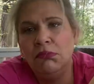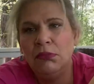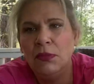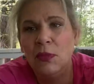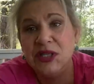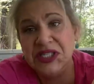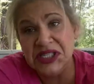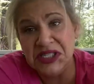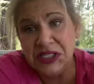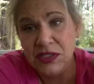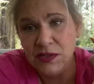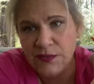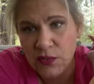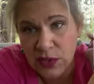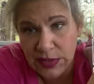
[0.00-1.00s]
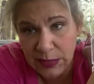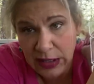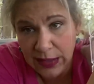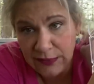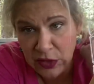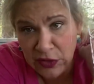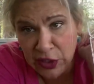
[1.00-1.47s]
What's he gonna do, divorce me
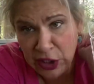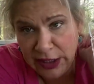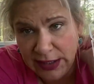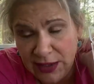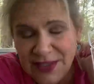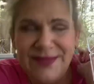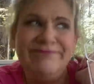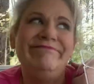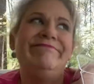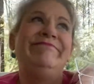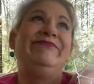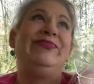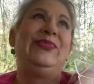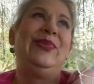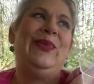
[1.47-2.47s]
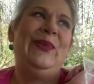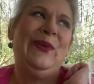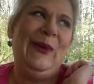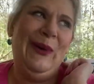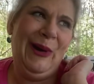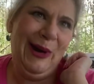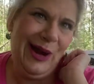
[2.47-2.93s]
after 30 years?
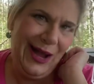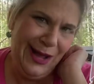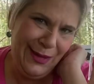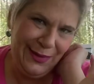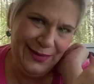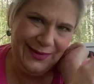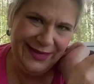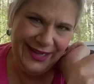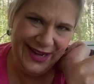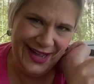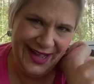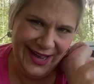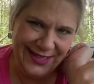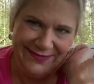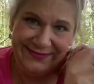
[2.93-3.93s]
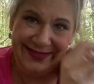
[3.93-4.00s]
Probably not.